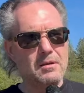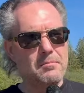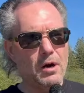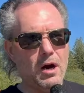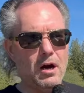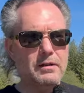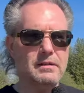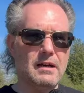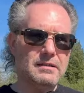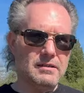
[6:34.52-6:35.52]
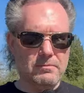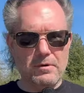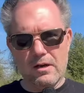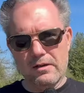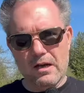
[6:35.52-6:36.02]
Paul did not teach the
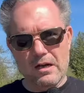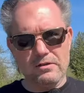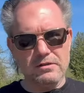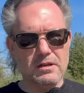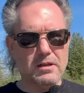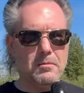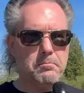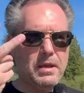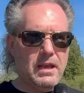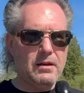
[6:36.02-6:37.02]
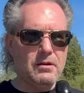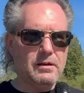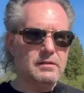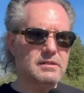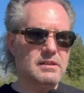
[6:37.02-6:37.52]
Marian doctrines. Peter
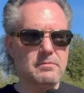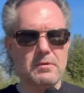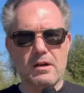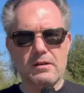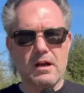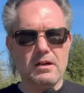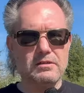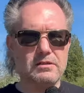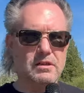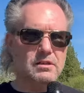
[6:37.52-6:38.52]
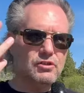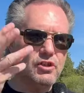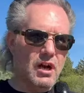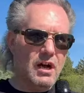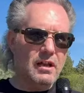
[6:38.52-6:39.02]
didn't teach the Marian doctrines.
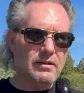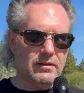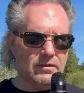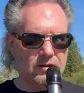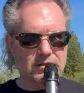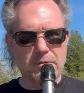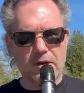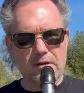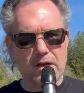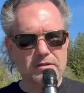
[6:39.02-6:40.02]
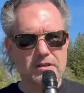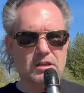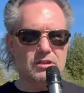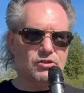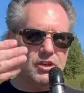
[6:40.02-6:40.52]
John didn't teach the Marian doctrine.
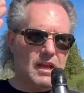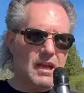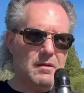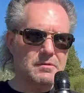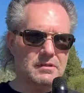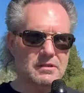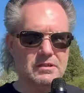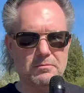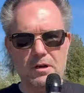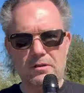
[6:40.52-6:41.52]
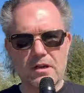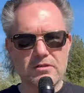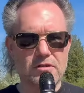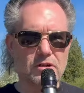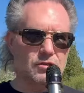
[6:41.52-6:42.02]
James didn't teach the Marian
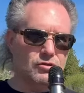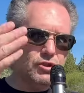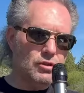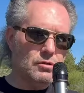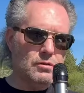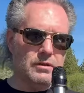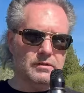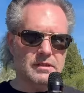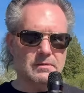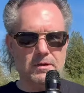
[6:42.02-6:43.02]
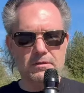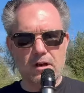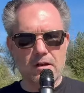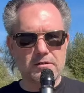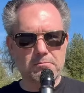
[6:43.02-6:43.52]
doctrine. Jude didn't teach the Marian,
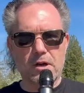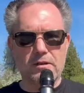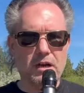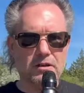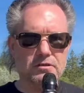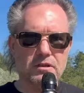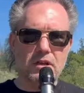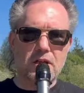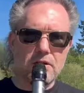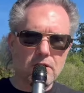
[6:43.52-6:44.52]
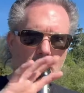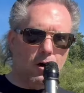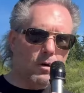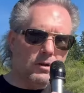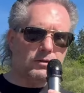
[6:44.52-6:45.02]
doctrine, Marian doctrines.
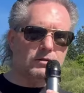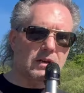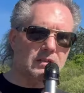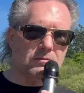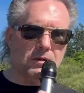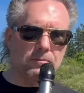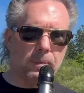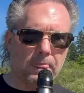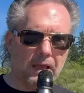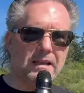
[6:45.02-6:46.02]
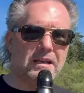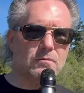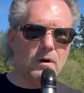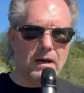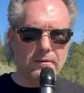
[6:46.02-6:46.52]
Nowhere in the New Testament. Now, guess
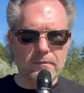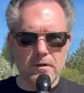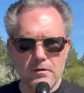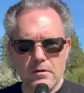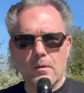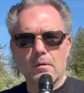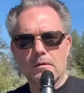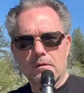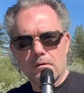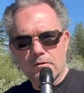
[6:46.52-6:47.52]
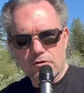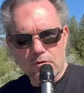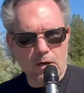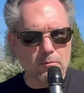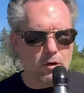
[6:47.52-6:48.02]
what?
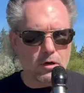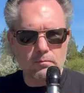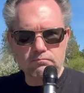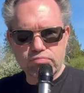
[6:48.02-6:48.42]
Drum roll.